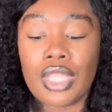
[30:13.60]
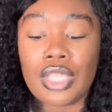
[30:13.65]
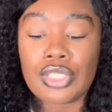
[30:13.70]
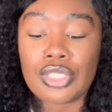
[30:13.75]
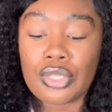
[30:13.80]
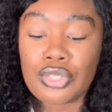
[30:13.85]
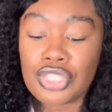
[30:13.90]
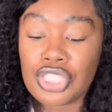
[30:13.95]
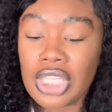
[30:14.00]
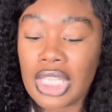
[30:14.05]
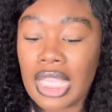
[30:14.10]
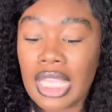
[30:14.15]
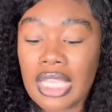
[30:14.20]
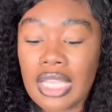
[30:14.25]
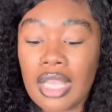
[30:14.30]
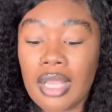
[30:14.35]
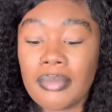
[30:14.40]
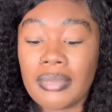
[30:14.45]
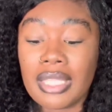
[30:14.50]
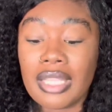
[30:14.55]
So she
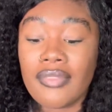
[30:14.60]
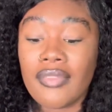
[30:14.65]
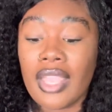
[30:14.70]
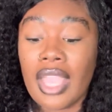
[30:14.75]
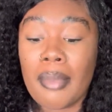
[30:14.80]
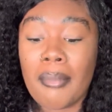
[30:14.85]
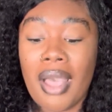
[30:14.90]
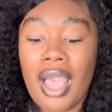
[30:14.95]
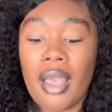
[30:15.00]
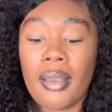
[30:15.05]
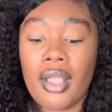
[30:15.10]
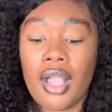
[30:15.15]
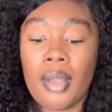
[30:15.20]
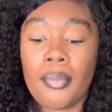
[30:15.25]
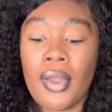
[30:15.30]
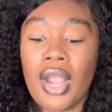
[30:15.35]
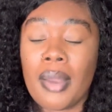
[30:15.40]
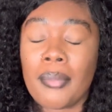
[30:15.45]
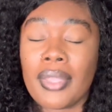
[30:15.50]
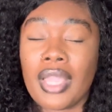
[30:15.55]
ended up living in my
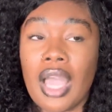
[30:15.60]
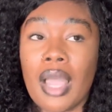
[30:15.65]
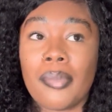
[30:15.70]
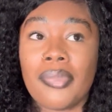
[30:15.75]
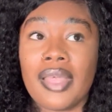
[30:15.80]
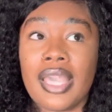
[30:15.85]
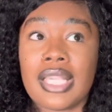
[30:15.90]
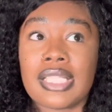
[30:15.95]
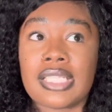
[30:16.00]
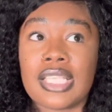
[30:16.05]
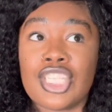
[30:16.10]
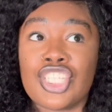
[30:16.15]
apartment complex,